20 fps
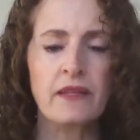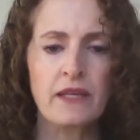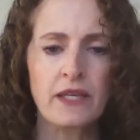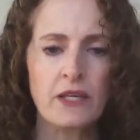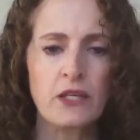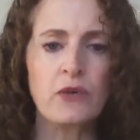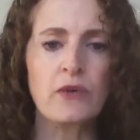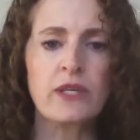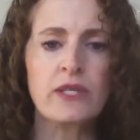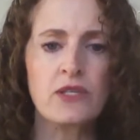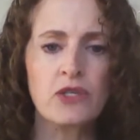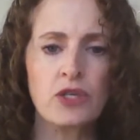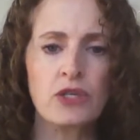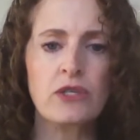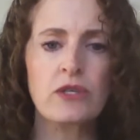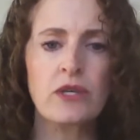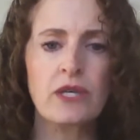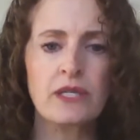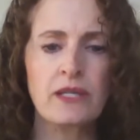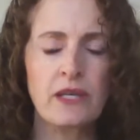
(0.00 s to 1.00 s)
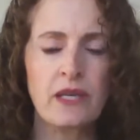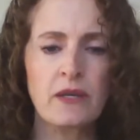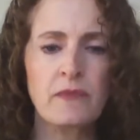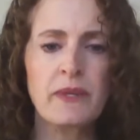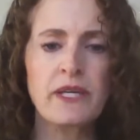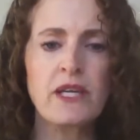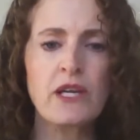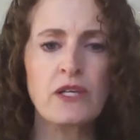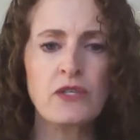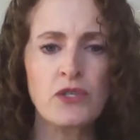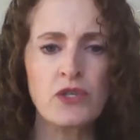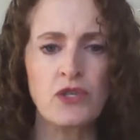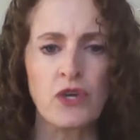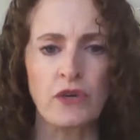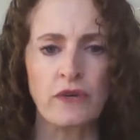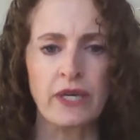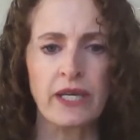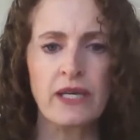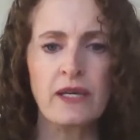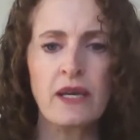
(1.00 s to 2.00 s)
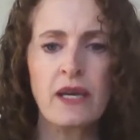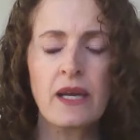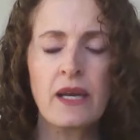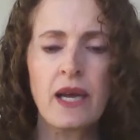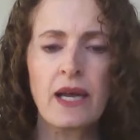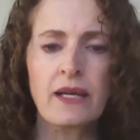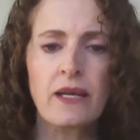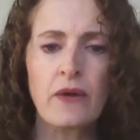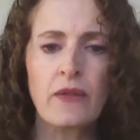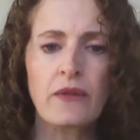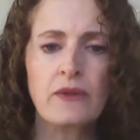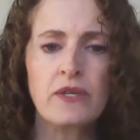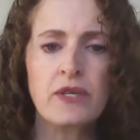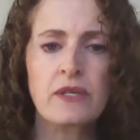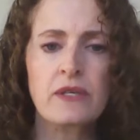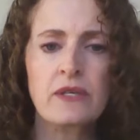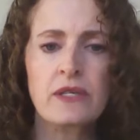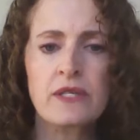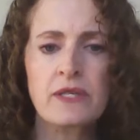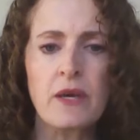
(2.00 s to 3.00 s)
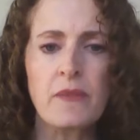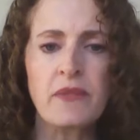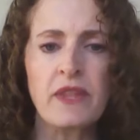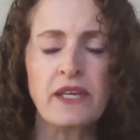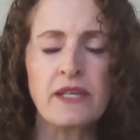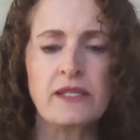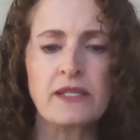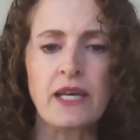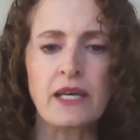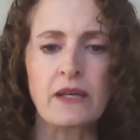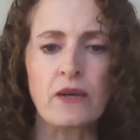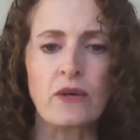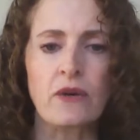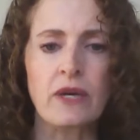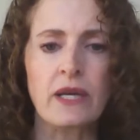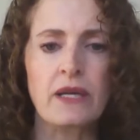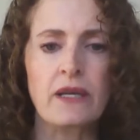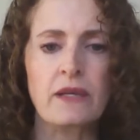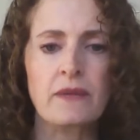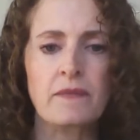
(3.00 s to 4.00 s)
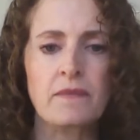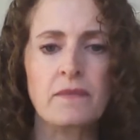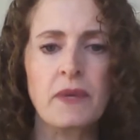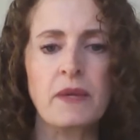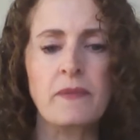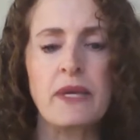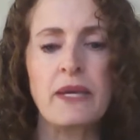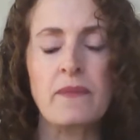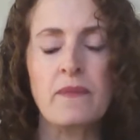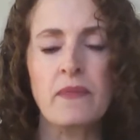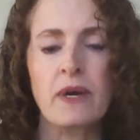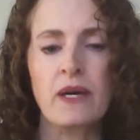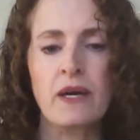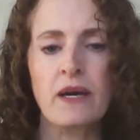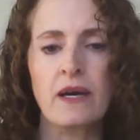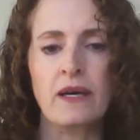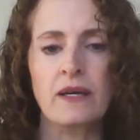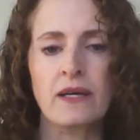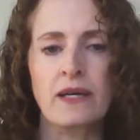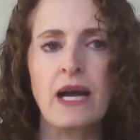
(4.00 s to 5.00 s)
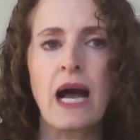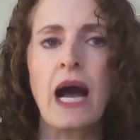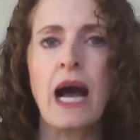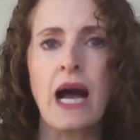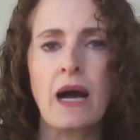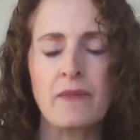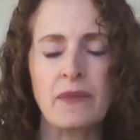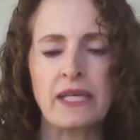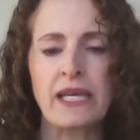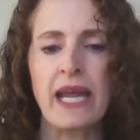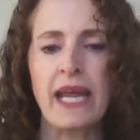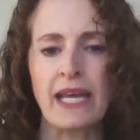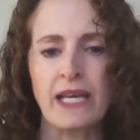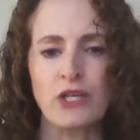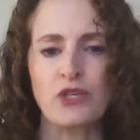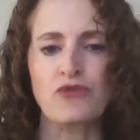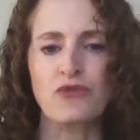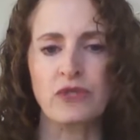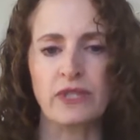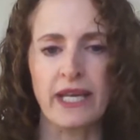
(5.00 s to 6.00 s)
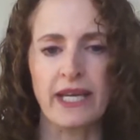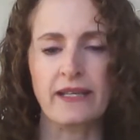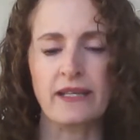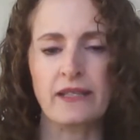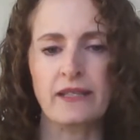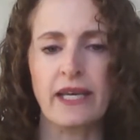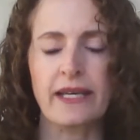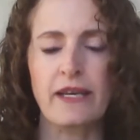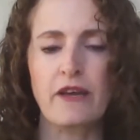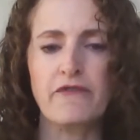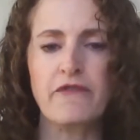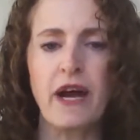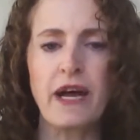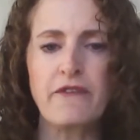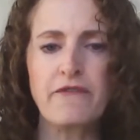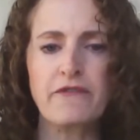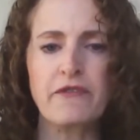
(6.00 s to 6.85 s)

it can be concerning. There's some things that are maybe common age related. Like if I